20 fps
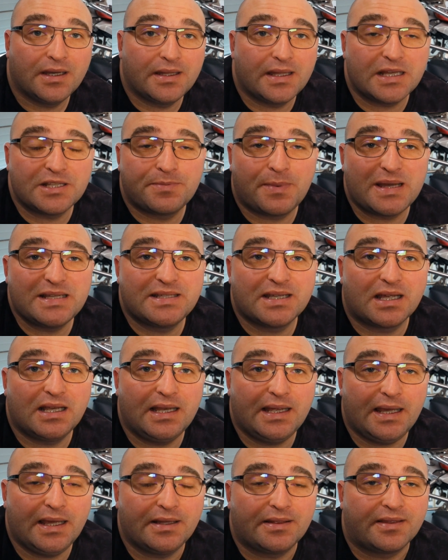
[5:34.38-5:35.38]
And that's
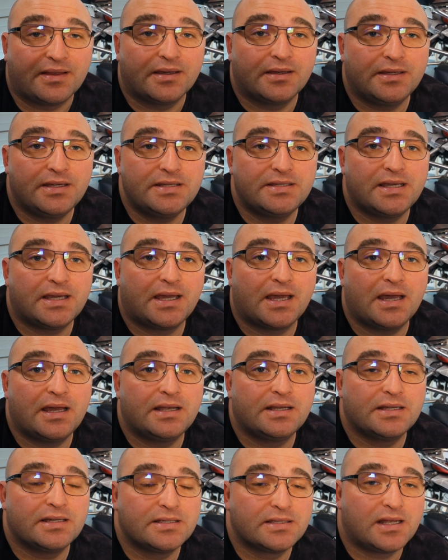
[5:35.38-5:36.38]
basically it. The
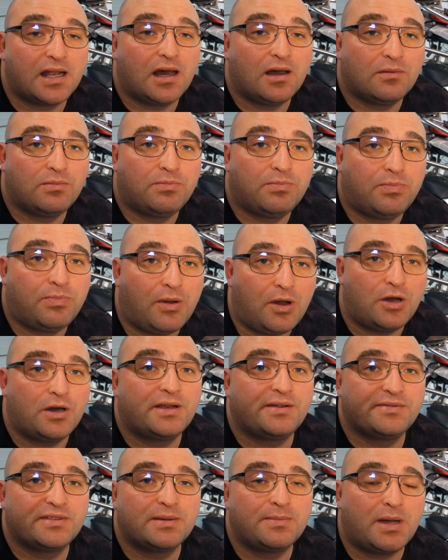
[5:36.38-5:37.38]
ezCAN is now
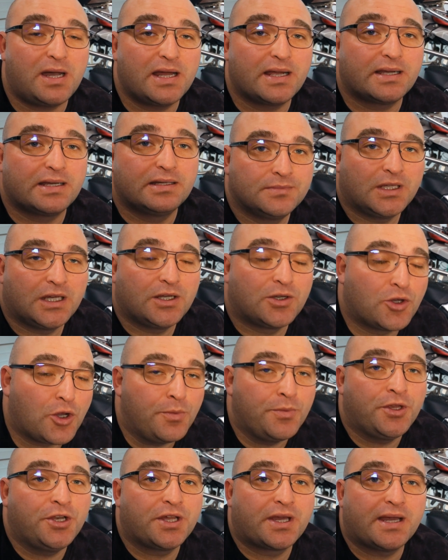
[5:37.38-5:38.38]
part of the bike. It
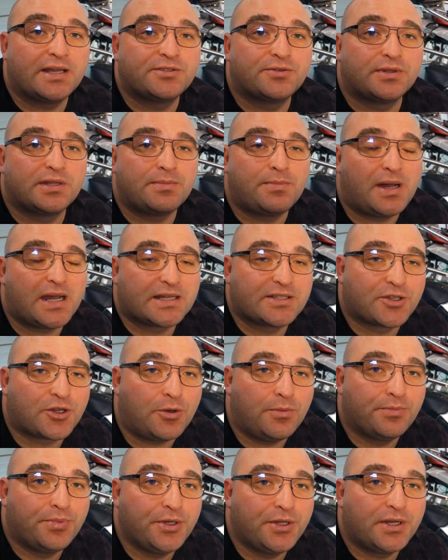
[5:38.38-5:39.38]
communicates with the bike's
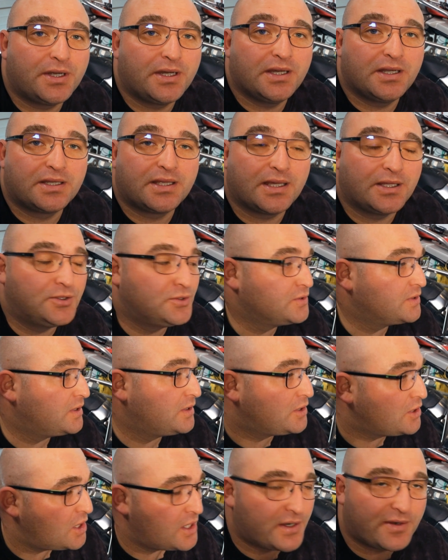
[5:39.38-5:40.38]
computer. It can do a
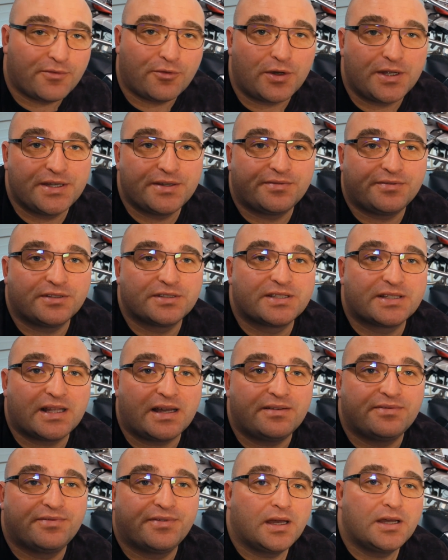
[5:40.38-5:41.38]
lot of wonderful
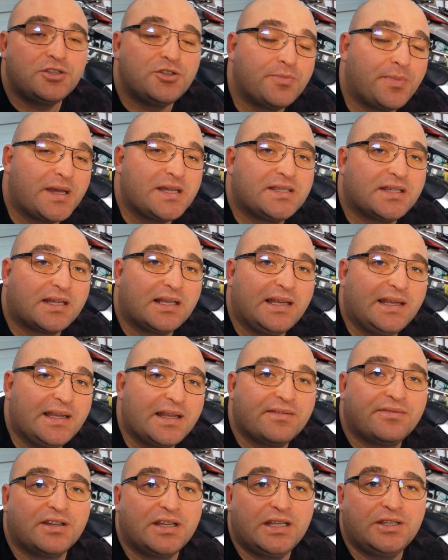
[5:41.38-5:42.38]
stuff, and you basically
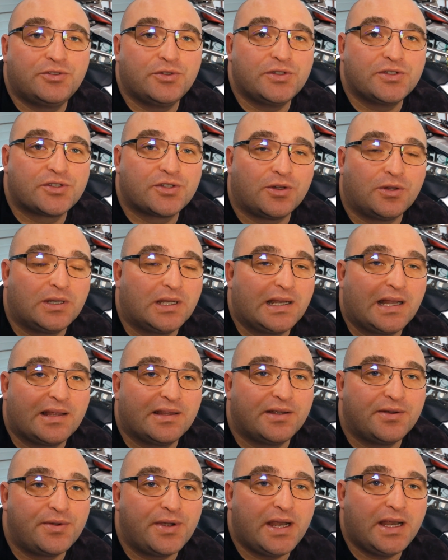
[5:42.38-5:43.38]
never need to install
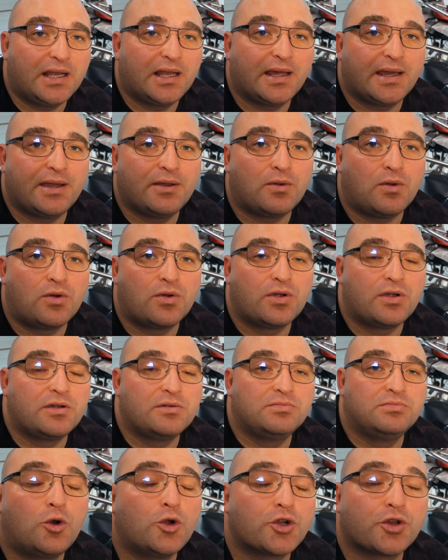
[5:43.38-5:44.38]
another relay
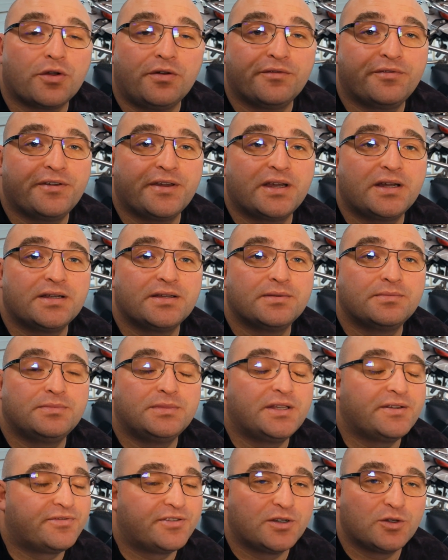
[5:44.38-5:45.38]
or configure
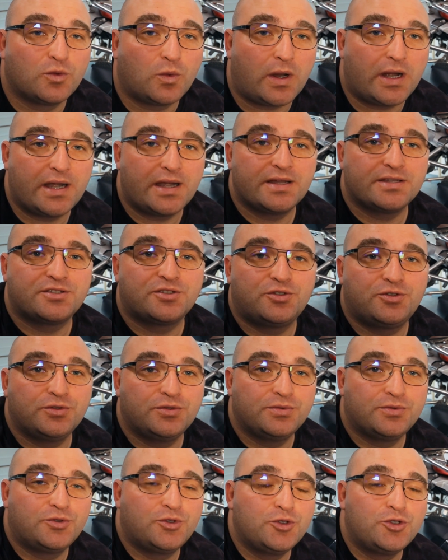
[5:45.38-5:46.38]
different wires
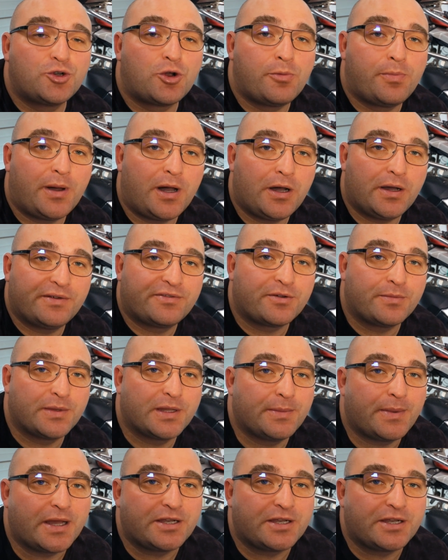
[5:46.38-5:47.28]
to draw power from the